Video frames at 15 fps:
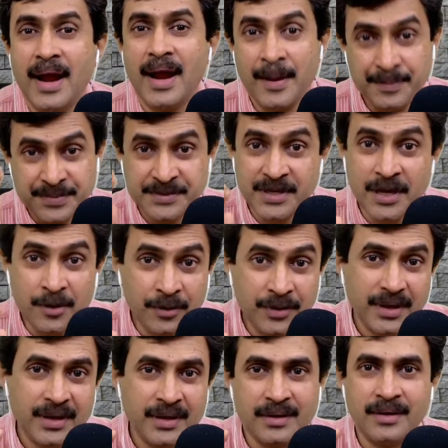absolute
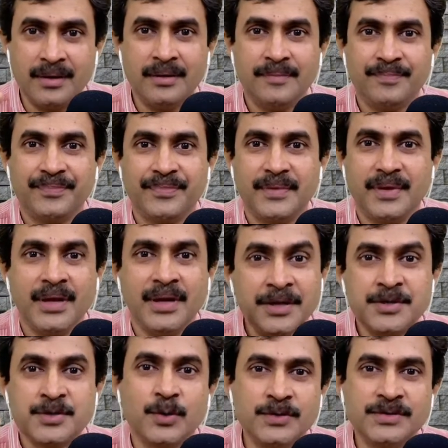error, it
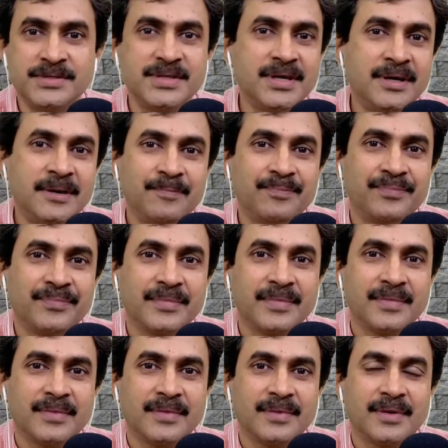shows the
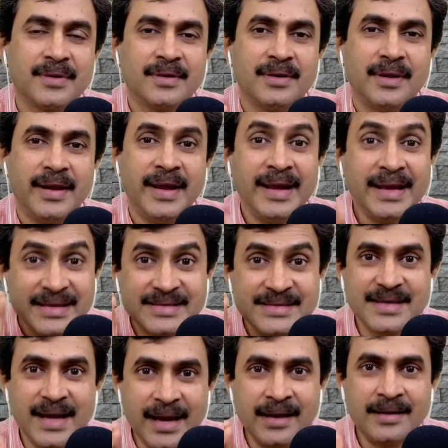
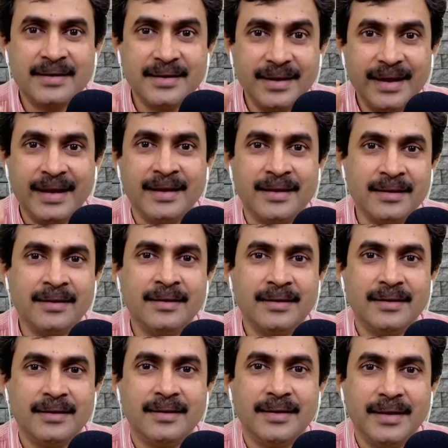exact error
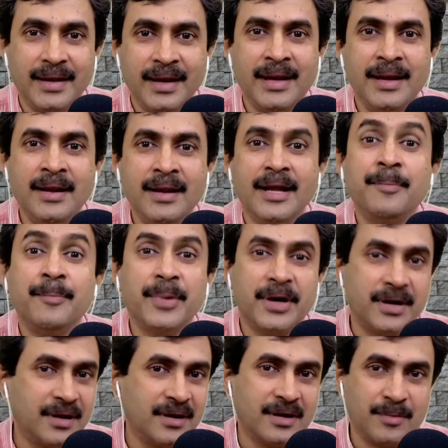in a
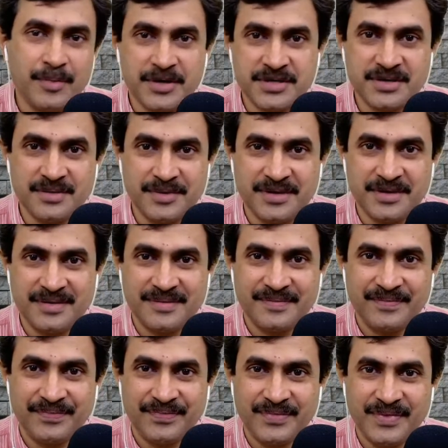particular measurement.
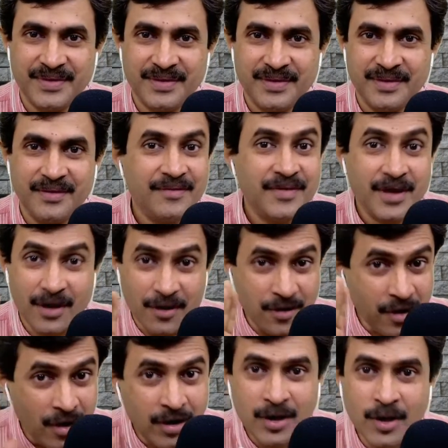We are
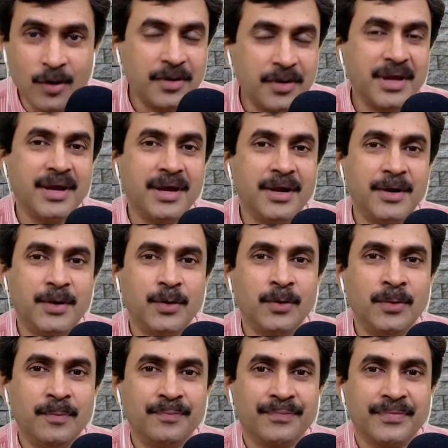not looking
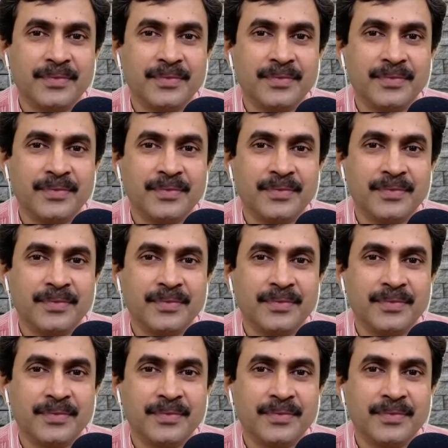into